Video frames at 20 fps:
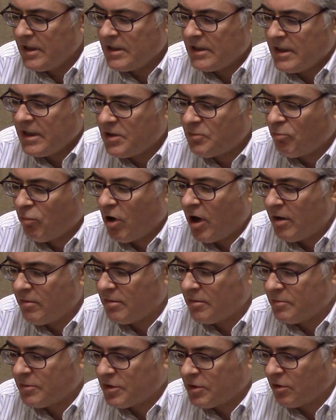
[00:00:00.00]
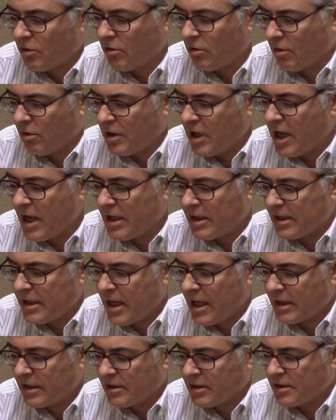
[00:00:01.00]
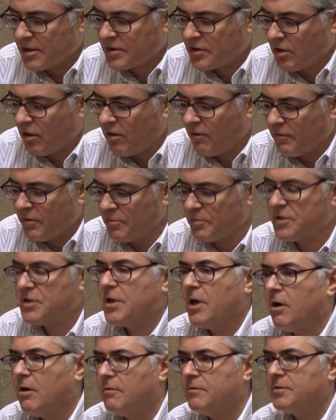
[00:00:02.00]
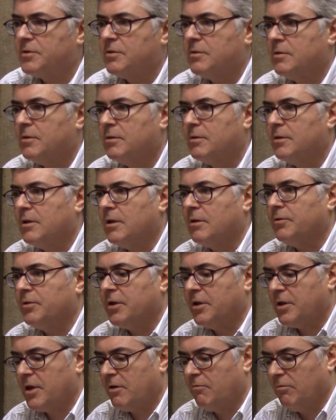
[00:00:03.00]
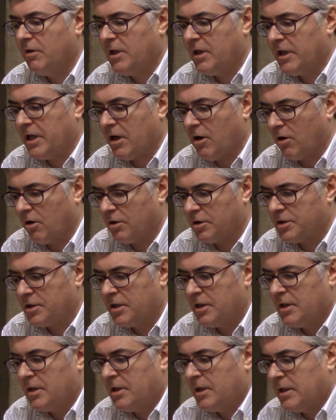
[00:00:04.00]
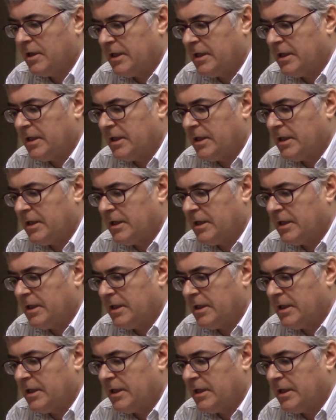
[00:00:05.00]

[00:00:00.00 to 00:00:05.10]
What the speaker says: these problems are not going to solve themselves. You know, they really aren't.